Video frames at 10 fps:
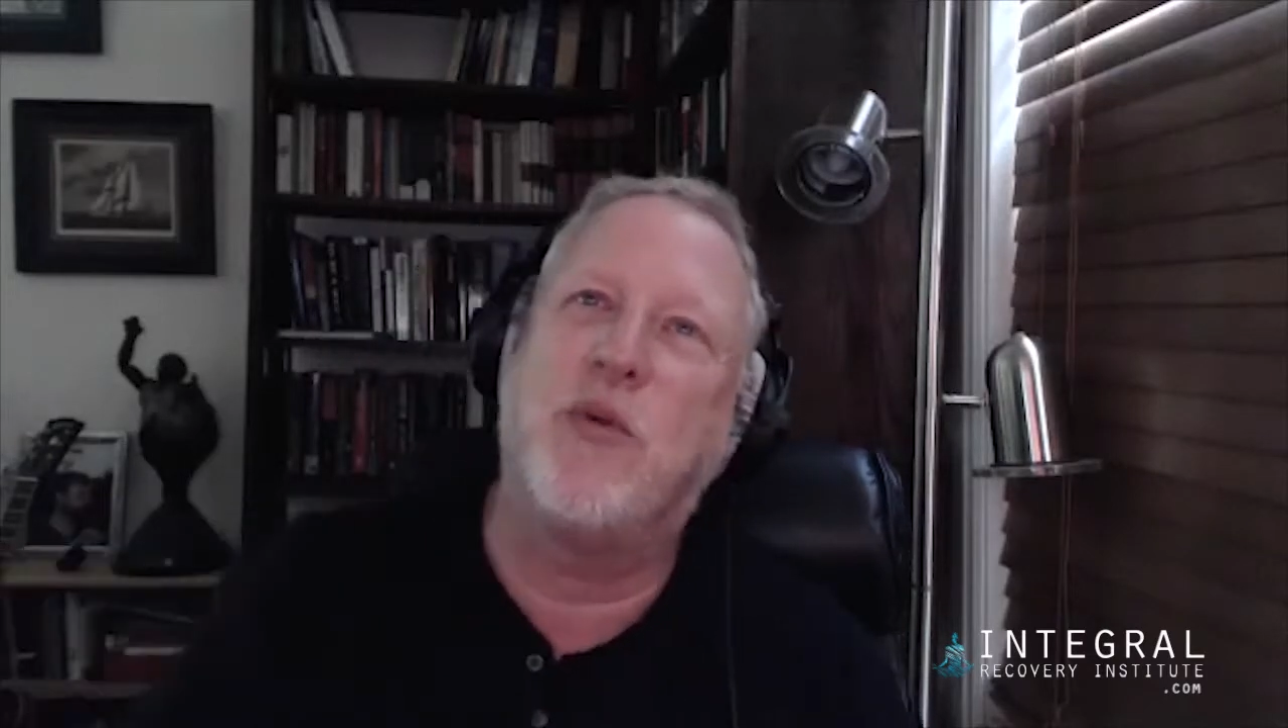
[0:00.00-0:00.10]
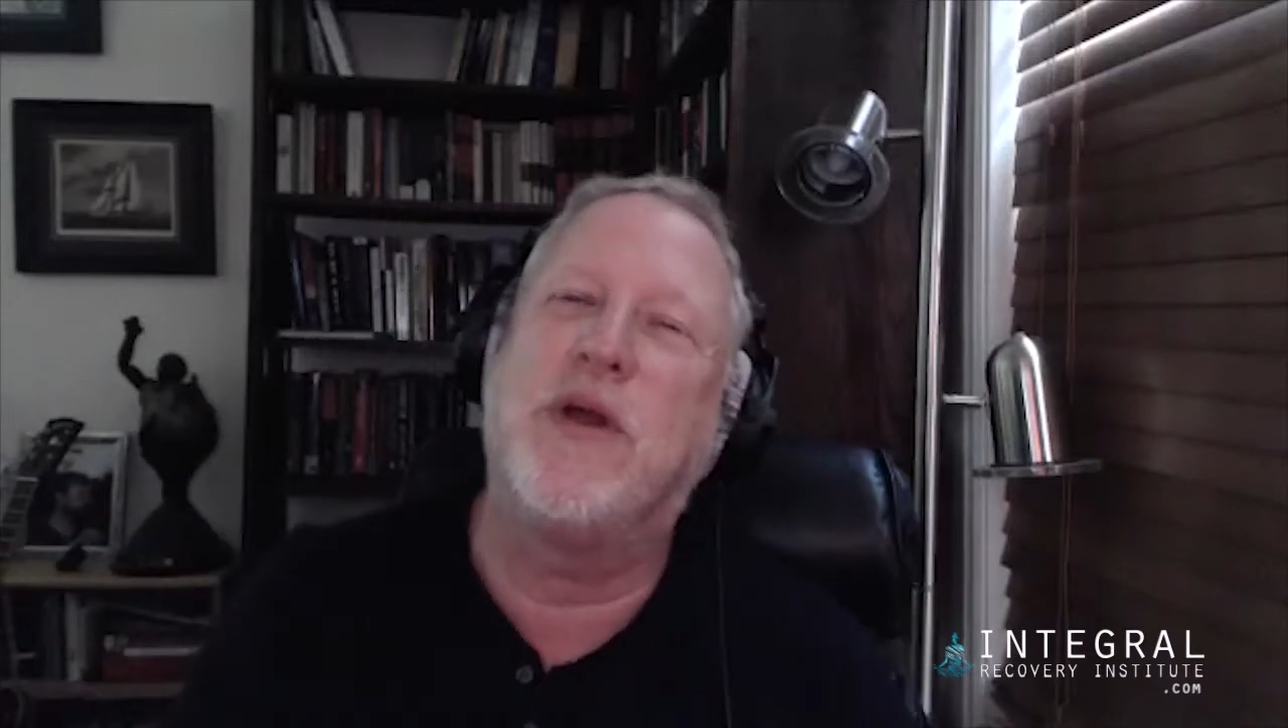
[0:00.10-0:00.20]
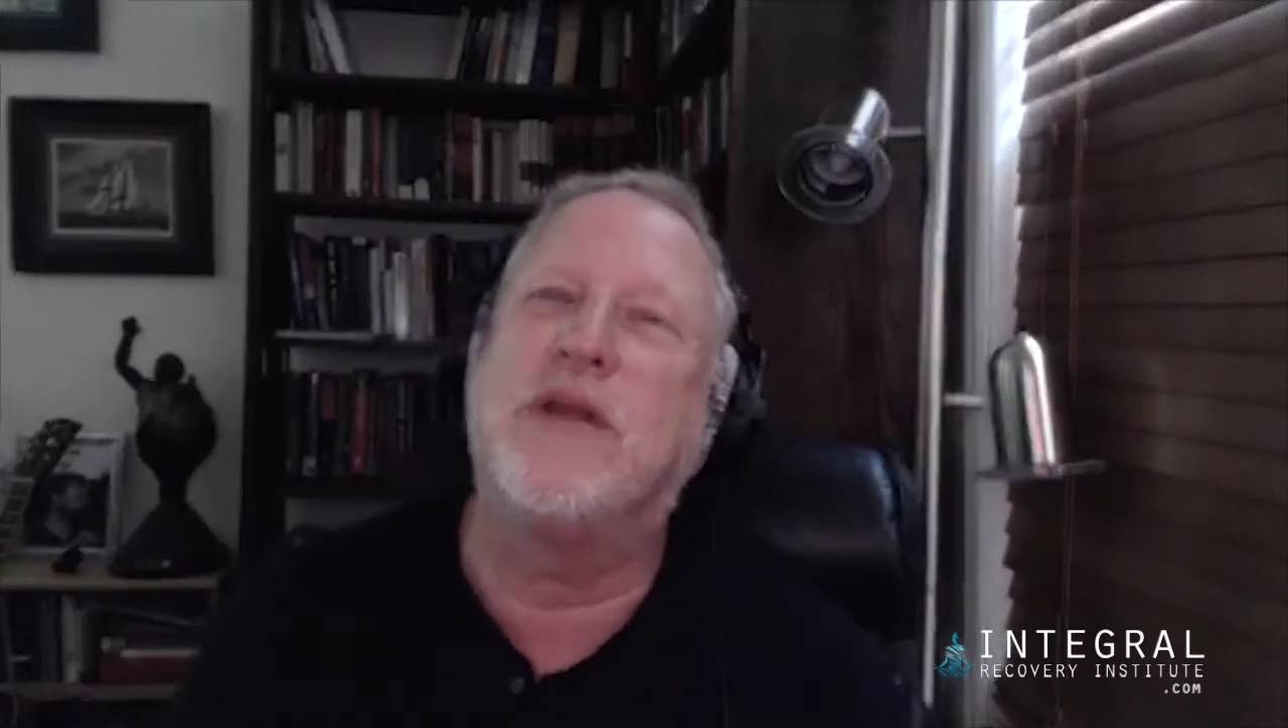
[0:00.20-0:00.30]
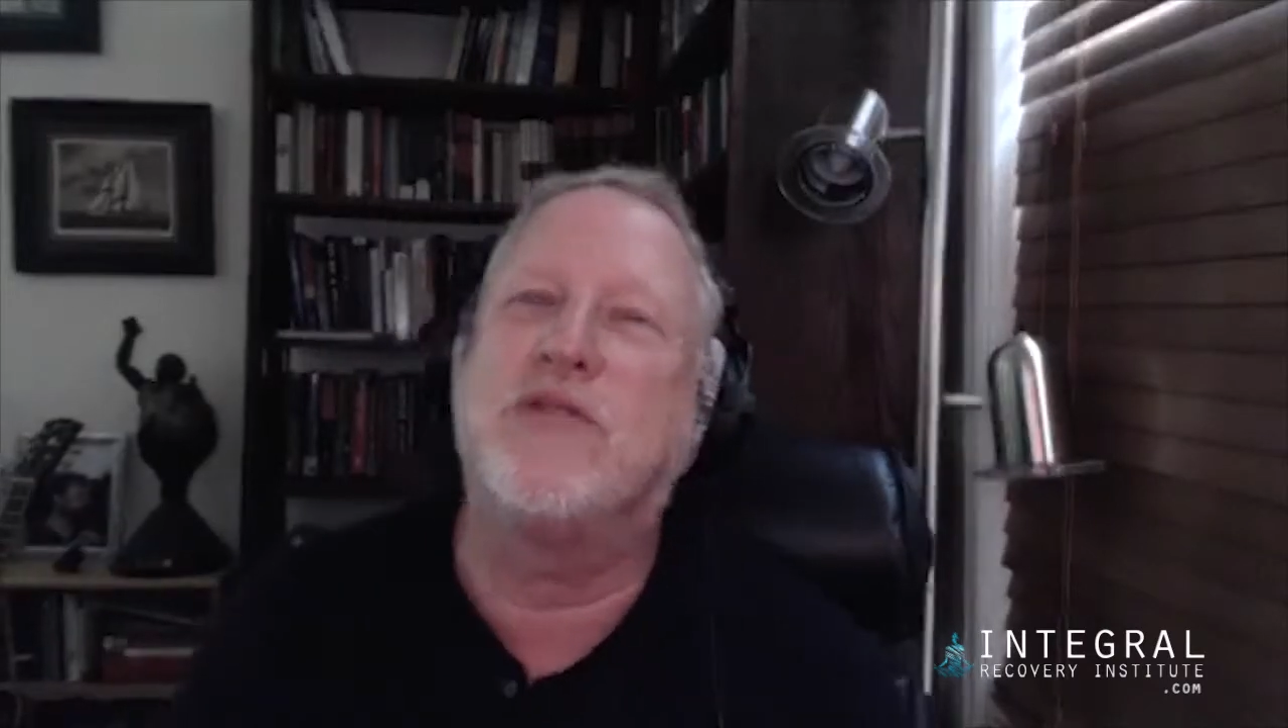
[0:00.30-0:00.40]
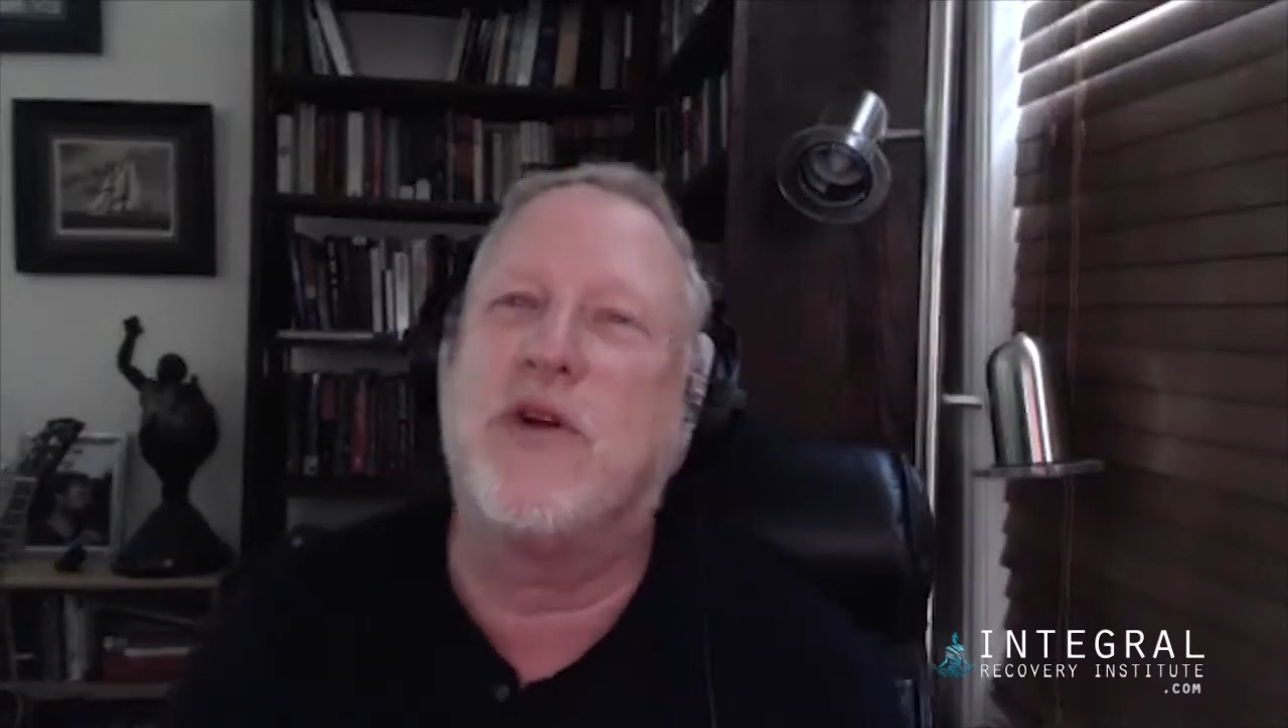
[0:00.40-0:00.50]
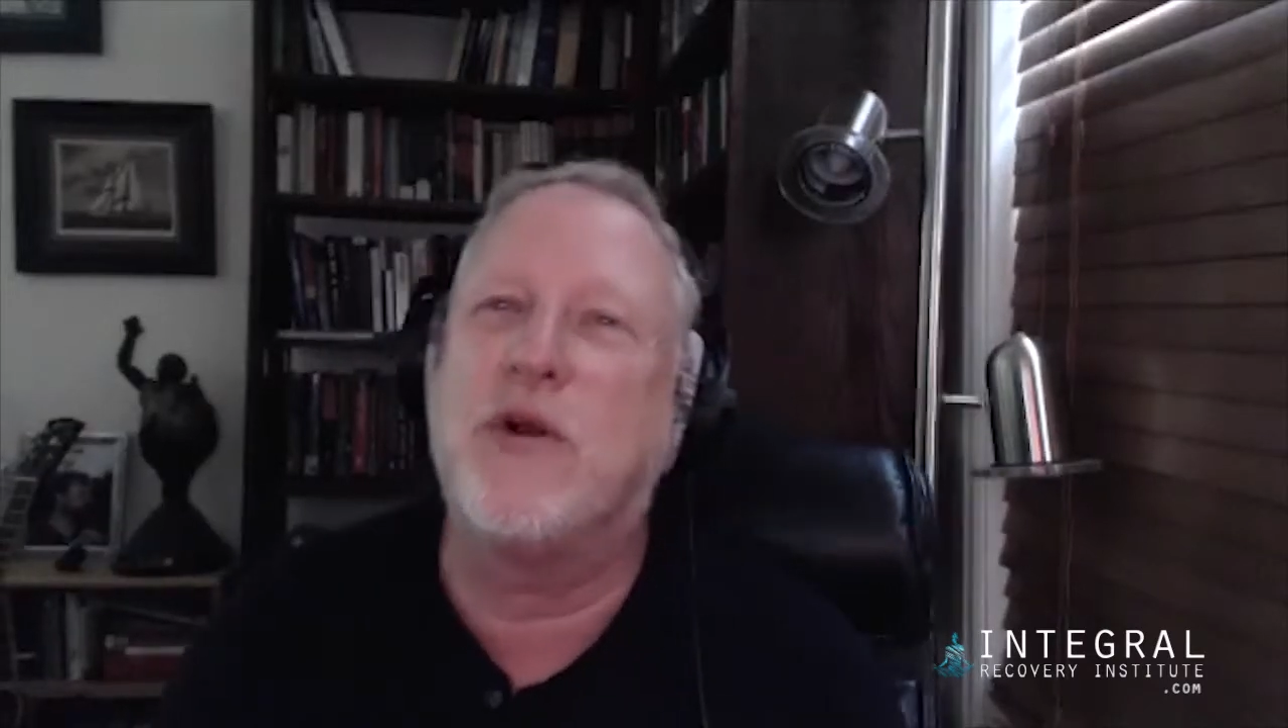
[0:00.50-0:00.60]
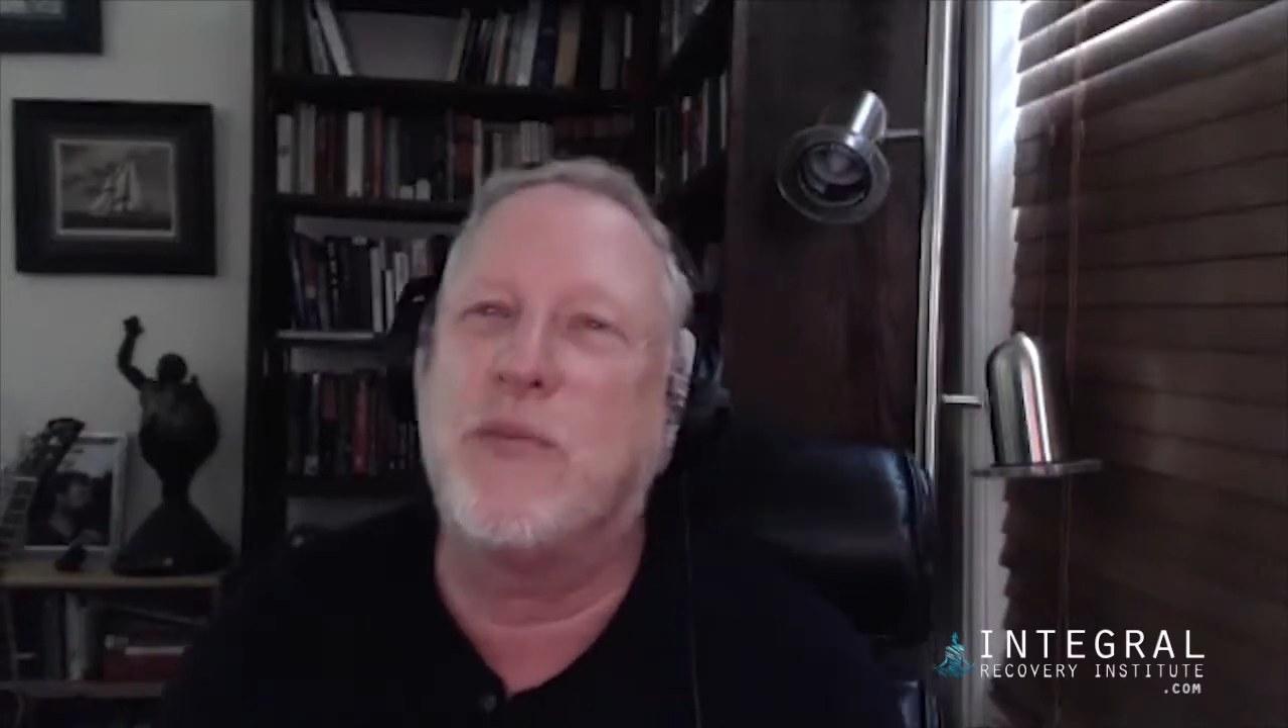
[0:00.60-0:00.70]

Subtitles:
we can start